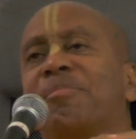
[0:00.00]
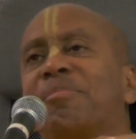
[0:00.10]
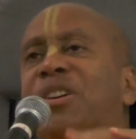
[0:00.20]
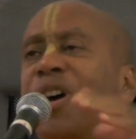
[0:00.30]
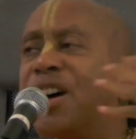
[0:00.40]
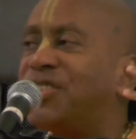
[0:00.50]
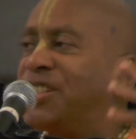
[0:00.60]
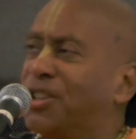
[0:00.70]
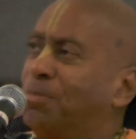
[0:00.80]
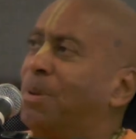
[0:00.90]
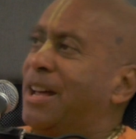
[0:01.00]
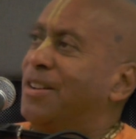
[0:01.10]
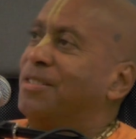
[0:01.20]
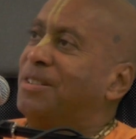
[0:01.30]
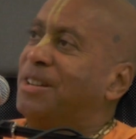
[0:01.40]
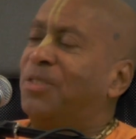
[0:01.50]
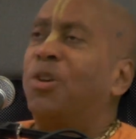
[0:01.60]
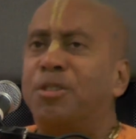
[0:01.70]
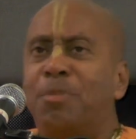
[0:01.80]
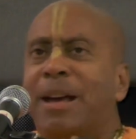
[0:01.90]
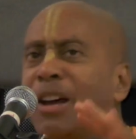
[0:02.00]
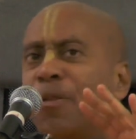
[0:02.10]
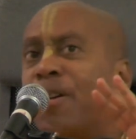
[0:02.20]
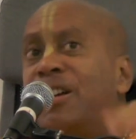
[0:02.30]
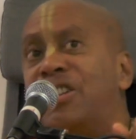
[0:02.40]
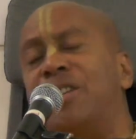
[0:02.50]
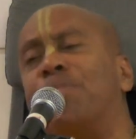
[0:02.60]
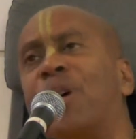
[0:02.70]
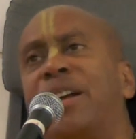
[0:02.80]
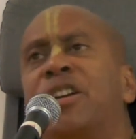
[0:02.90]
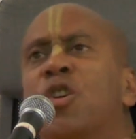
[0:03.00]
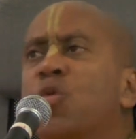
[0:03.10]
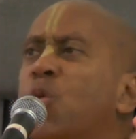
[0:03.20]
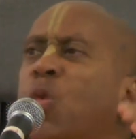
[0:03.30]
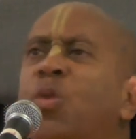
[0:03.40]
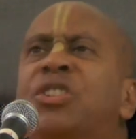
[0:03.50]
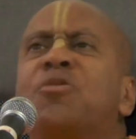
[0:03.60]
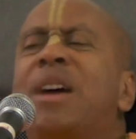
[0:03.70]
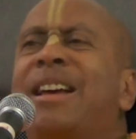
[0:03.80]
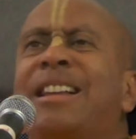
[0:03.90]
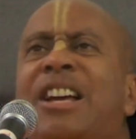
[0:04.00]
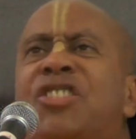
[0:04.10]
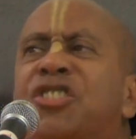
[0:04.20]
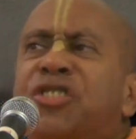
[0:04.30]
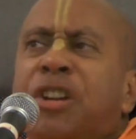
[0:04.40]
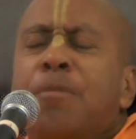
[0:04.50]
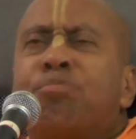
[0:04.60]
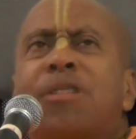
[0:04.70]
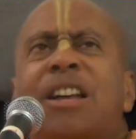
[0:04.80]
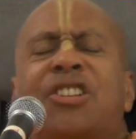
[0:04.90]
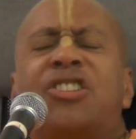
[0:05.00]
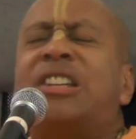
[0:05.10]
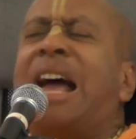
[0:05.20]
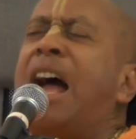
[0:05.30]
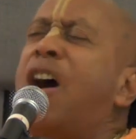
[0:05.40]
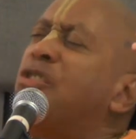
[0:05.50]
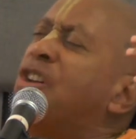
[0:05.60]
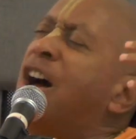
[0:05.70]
Because, he explained, he was making a very deep point, rules and regulations press down